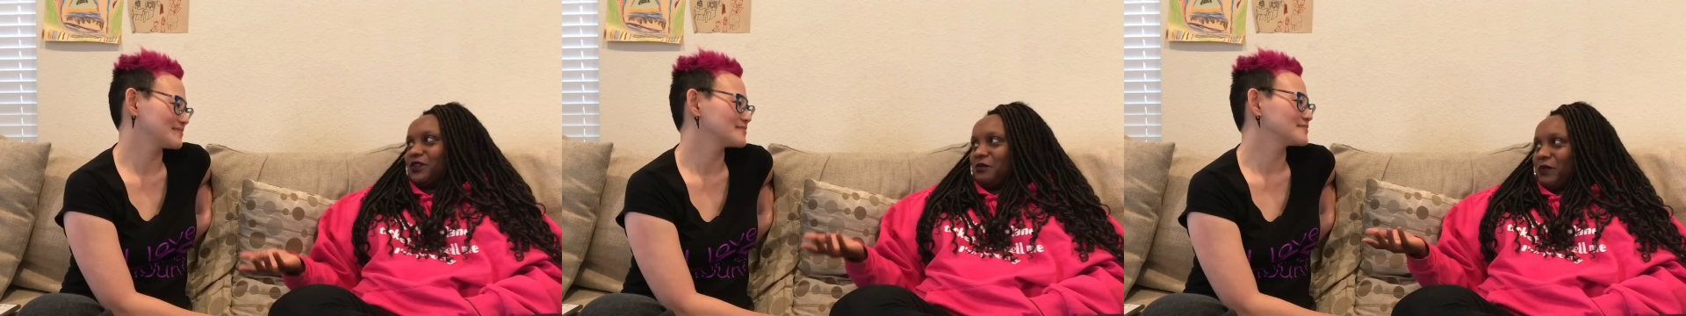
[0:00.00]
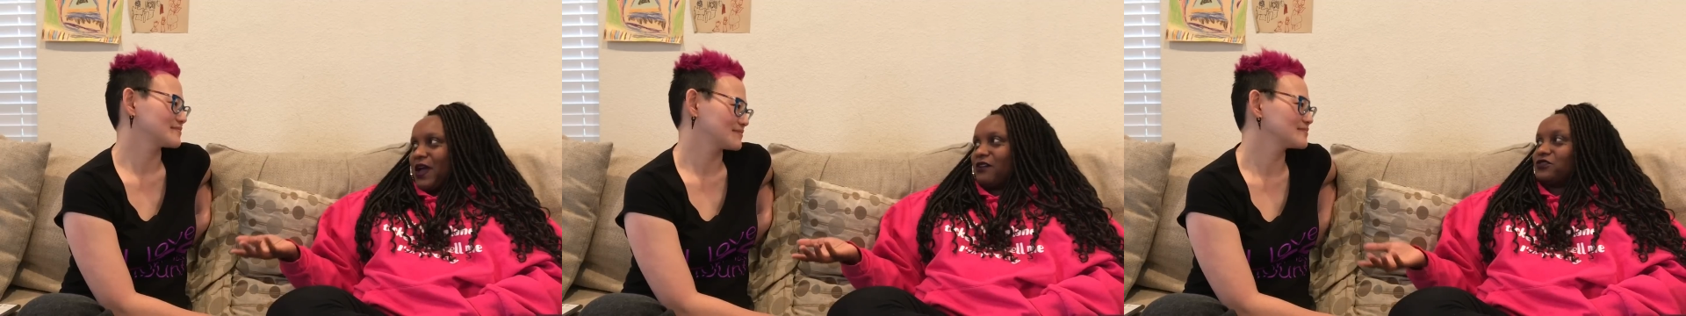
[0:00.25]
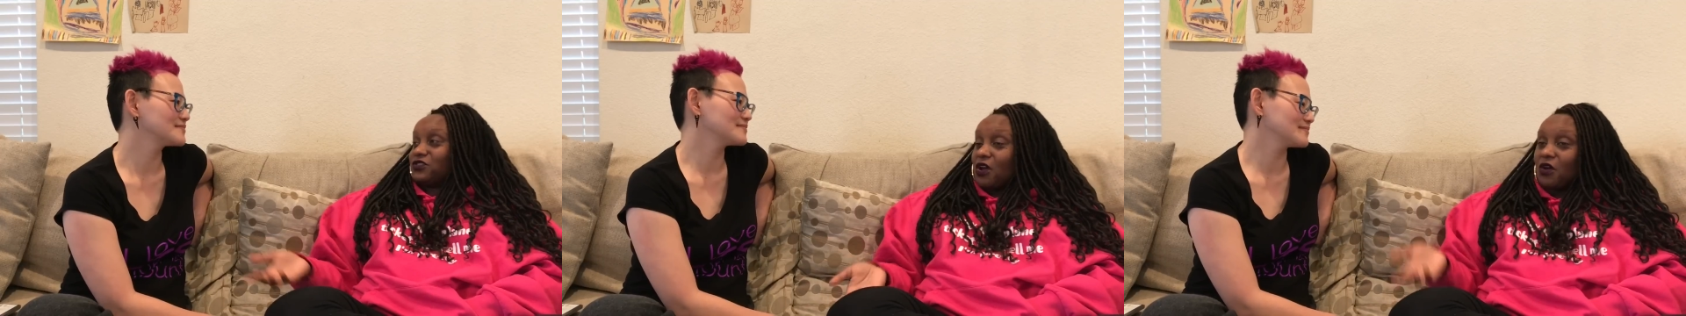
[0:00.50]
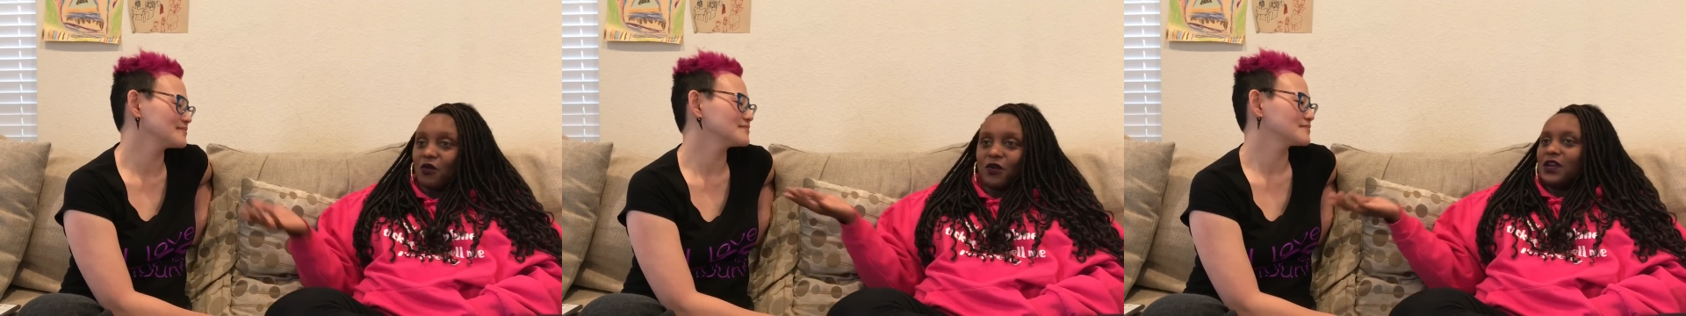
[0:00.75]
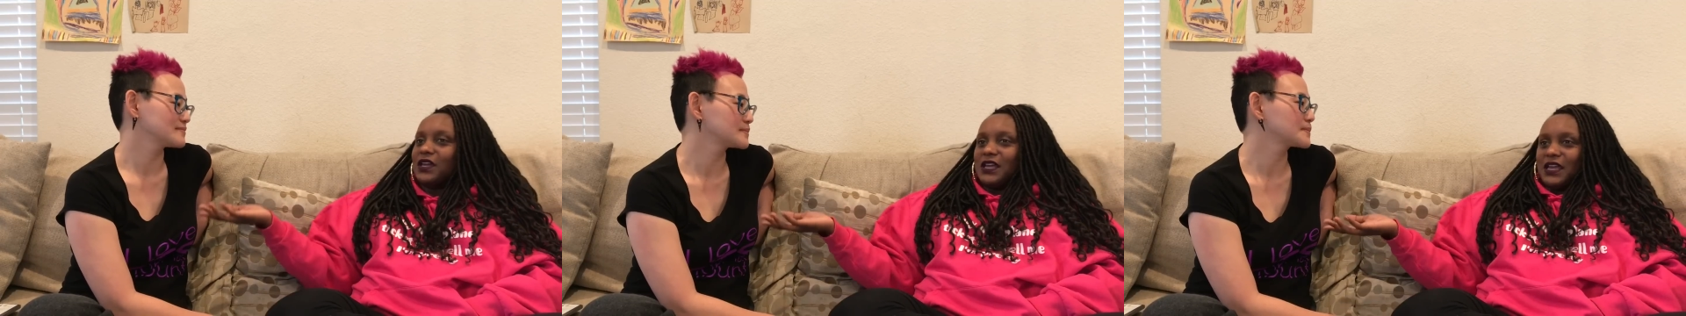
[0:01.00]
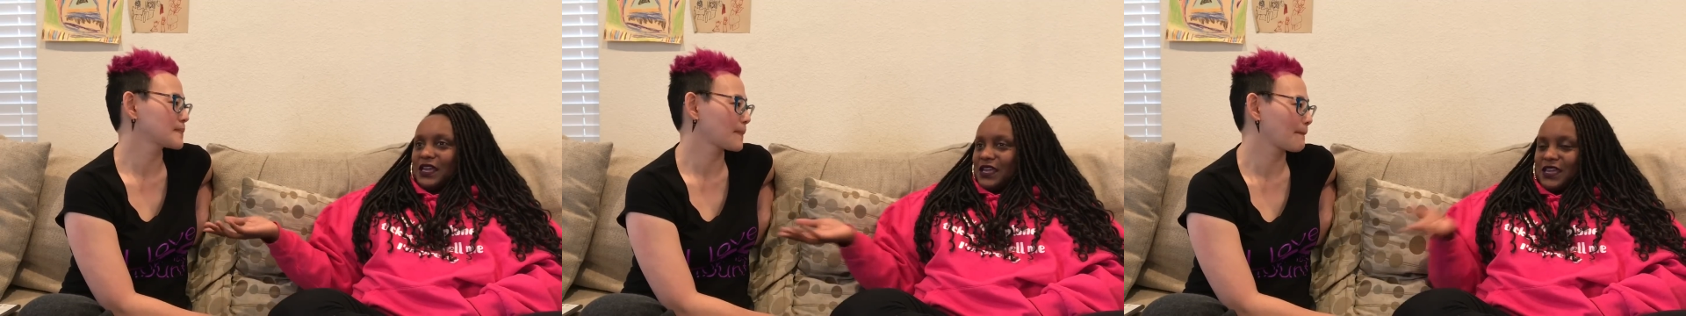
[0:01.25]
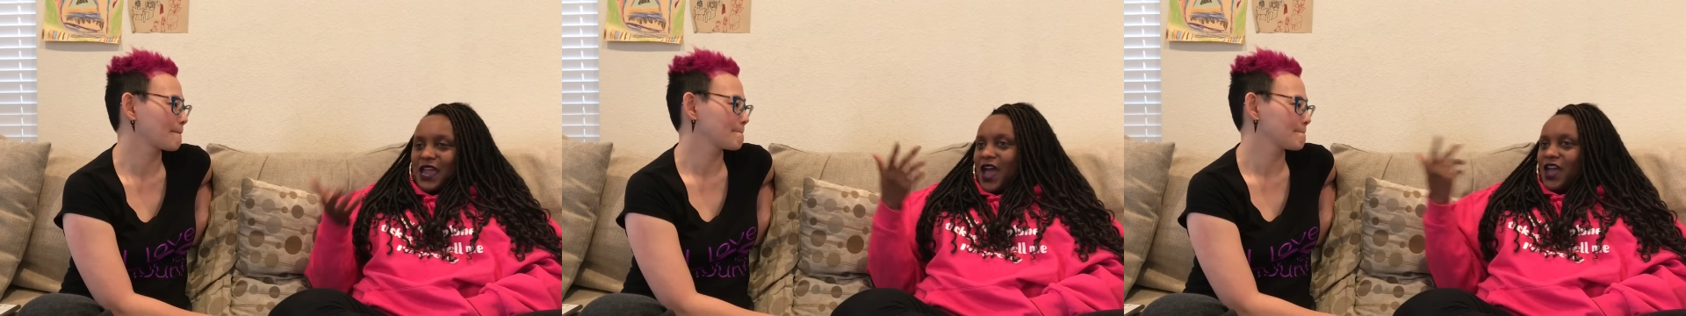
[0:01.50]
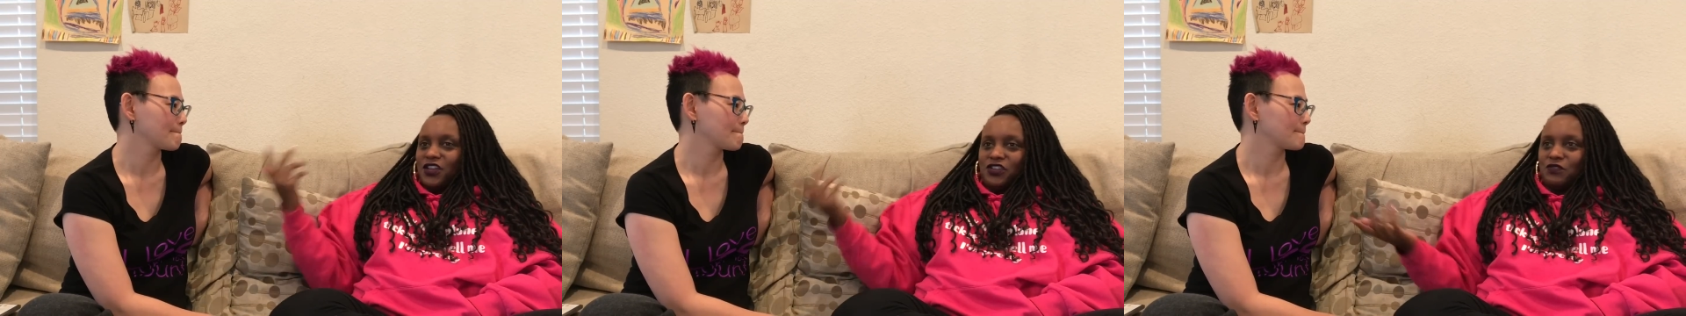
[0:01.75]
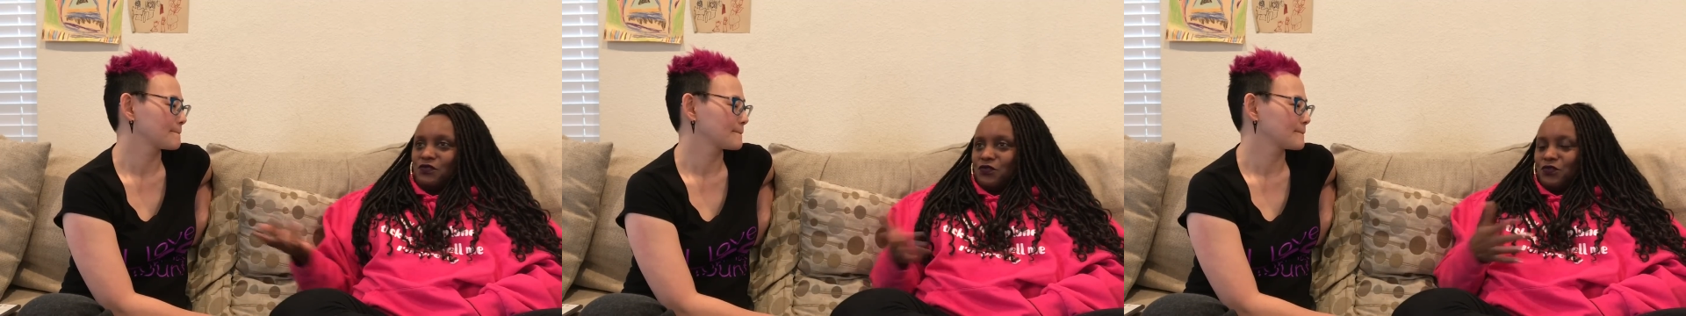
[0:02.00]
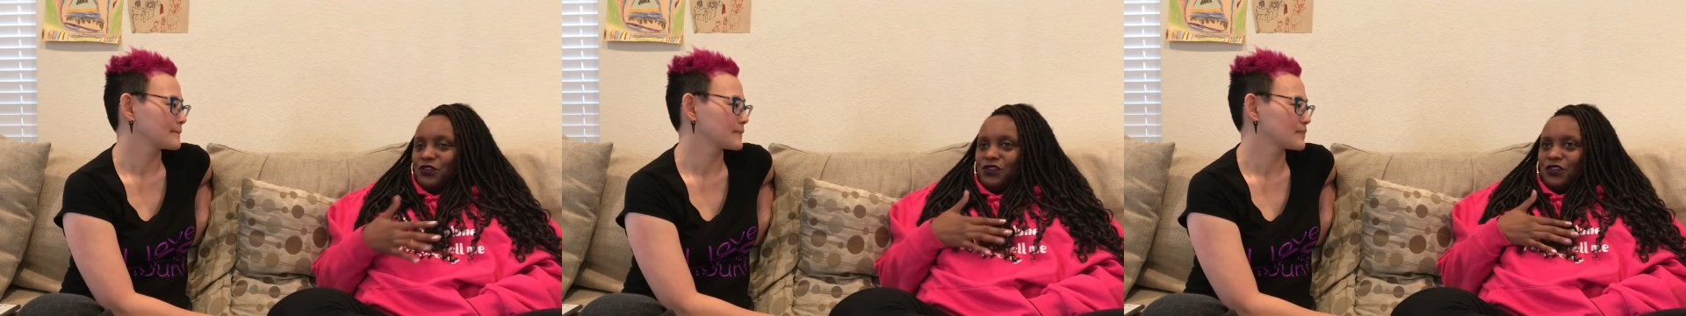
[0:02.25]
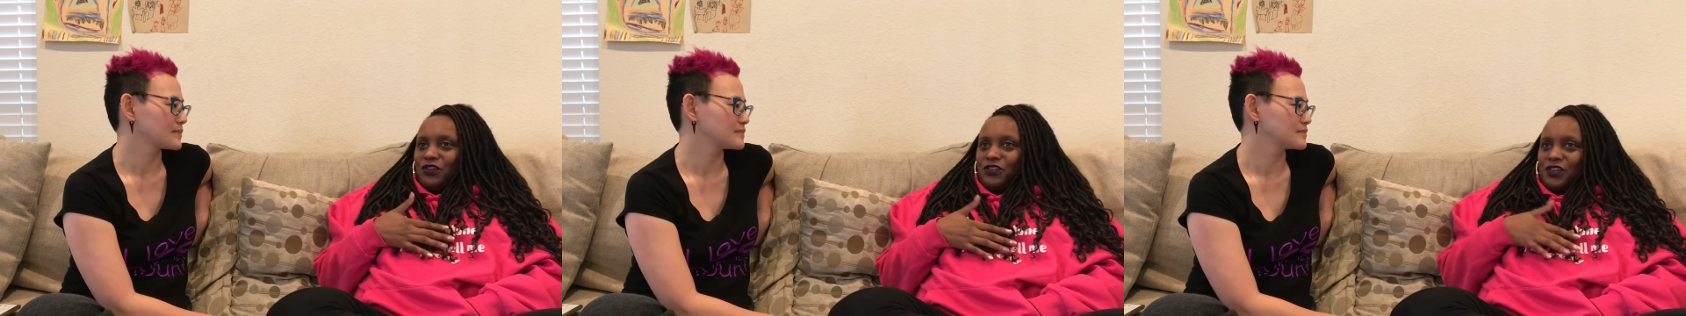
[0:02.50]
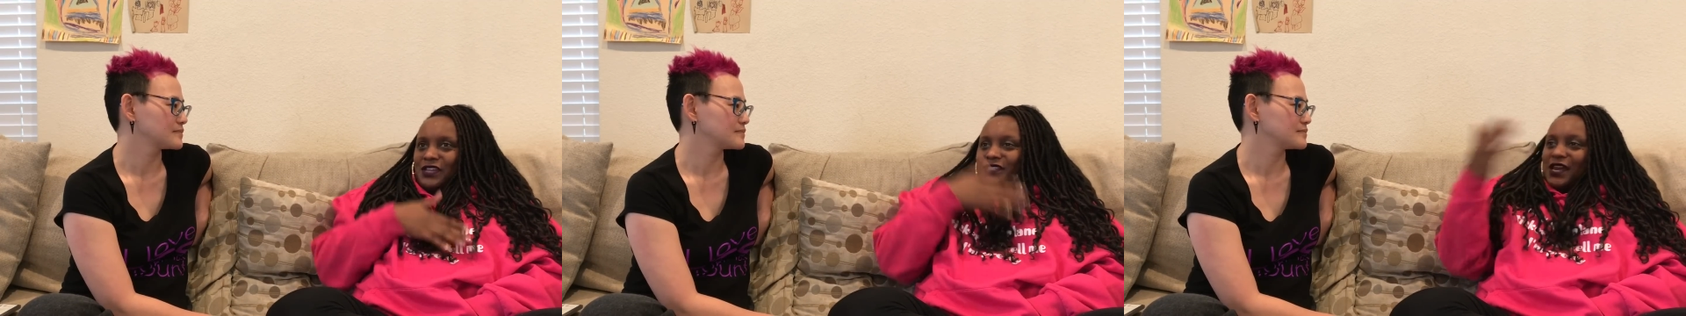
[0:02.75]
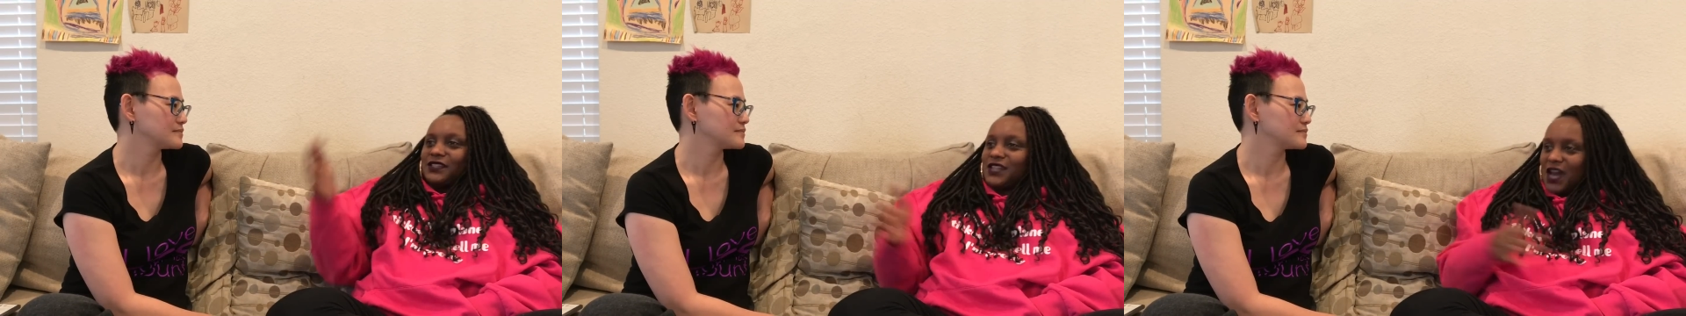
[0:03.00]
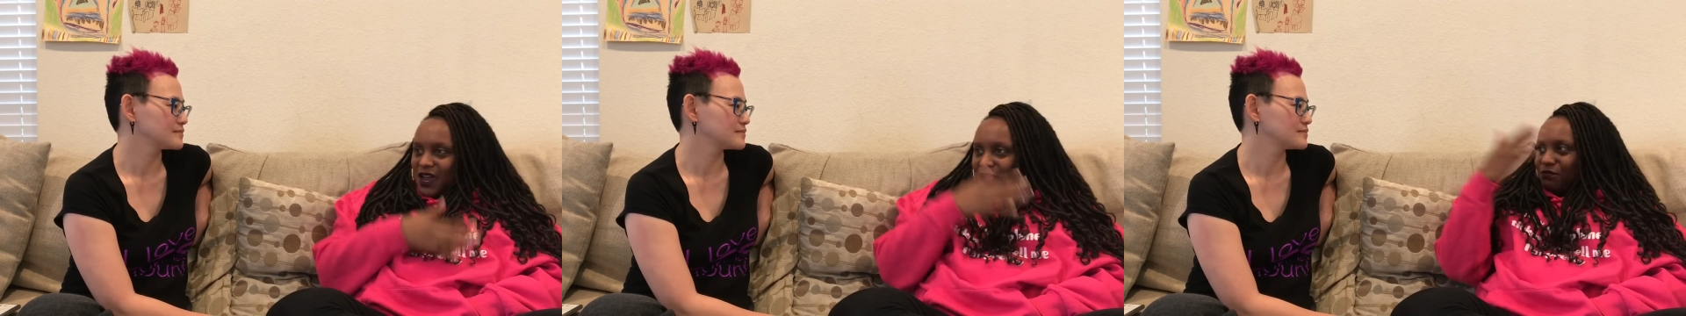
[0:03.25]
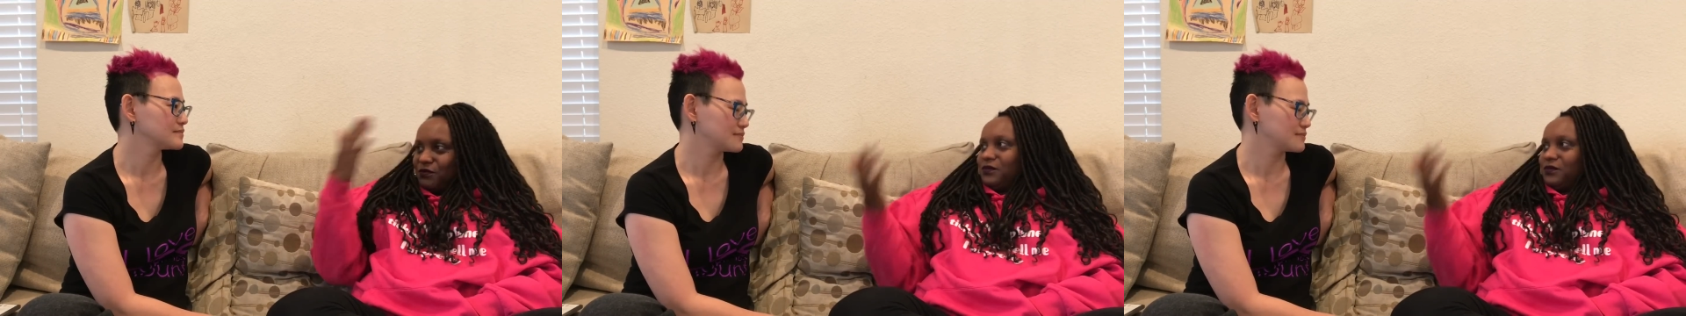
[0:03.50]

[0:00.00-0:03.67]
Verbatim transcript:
Speaker 1: about. Mm-hmm. So, yeah, you it takes time